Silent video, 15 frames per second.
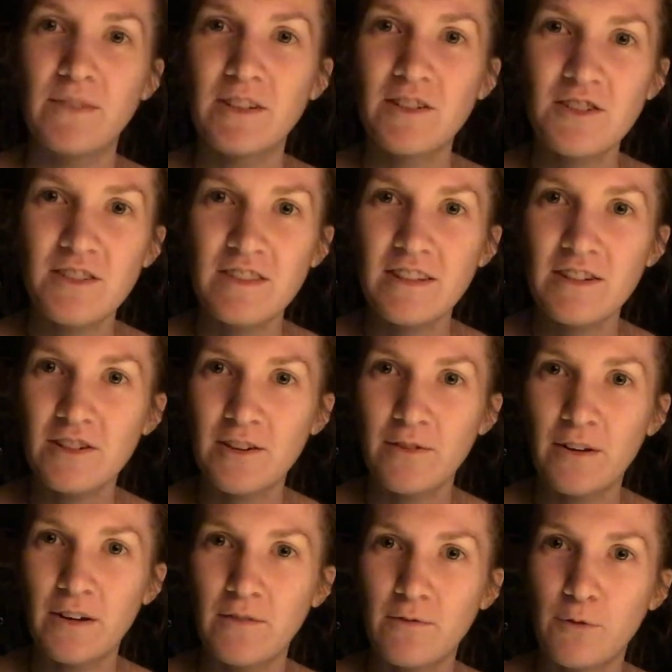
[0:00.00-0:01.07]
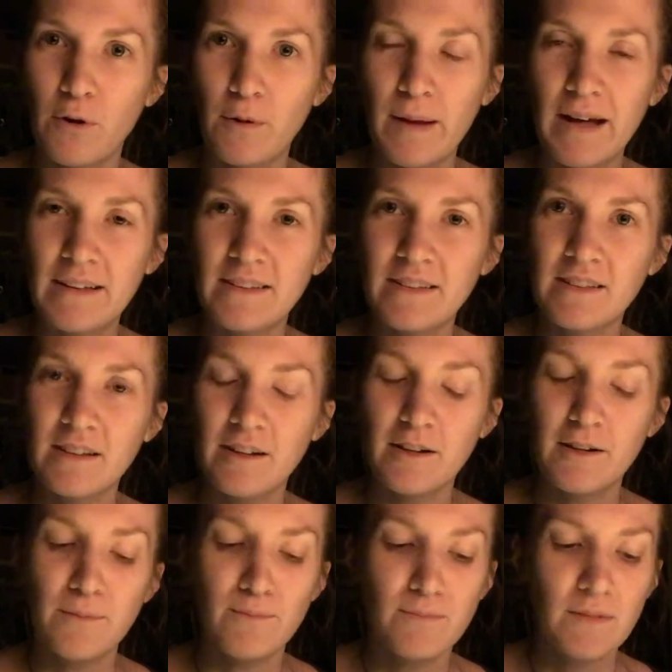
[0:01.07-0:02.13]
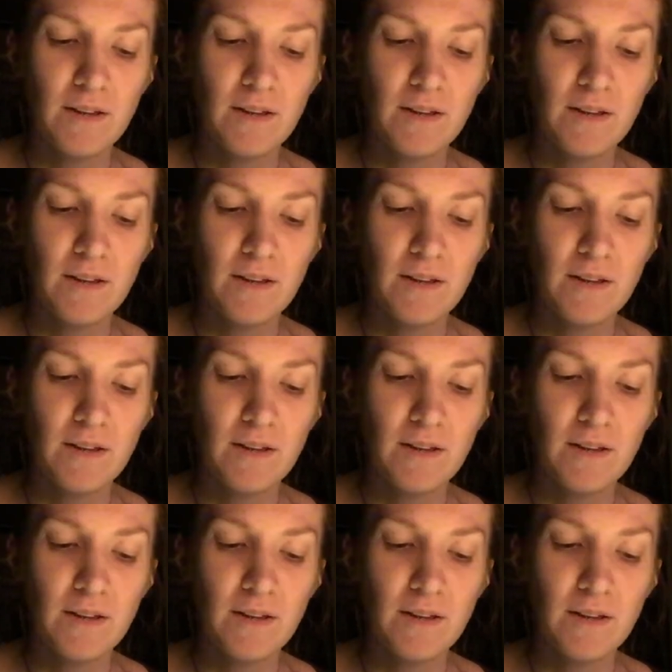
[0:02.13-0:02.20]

it's just they're different formats, um,